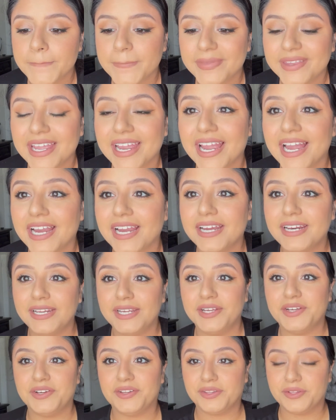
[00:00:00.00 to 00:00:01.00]
like I can
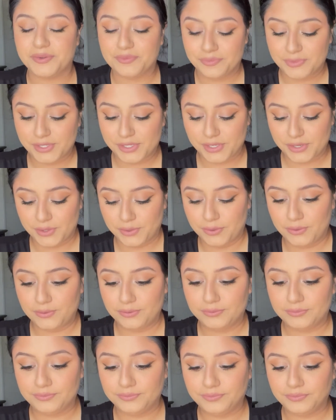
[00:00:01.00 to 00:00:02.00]
hear them so
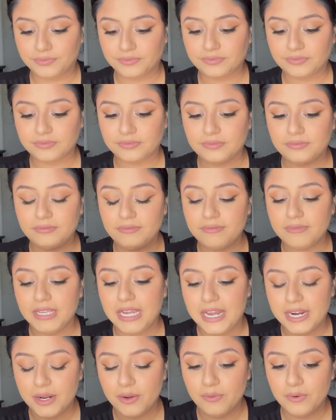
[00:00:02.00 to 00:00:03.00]

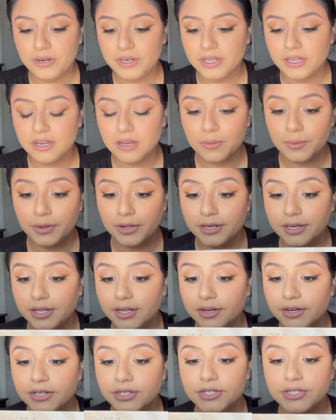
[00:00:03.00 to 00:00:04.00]
I didn't want to come on
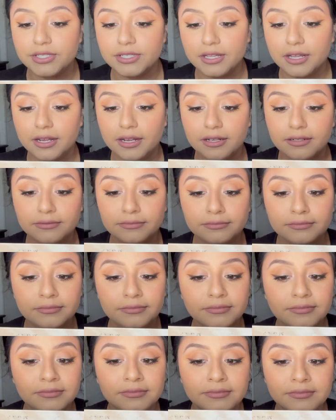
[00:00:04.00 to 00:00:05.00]
here and just like
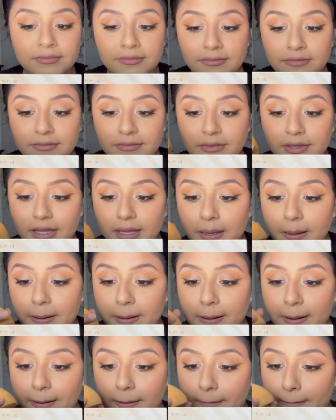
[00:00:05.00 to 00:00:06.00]

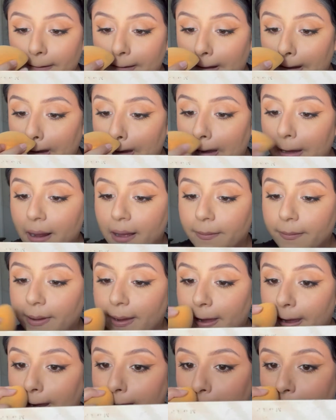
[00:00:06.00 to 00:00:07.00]
you know y'all be
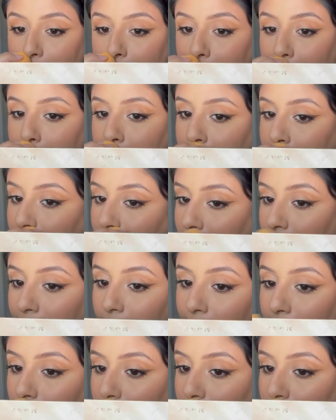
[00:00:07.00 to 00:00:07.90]
hearing that stuff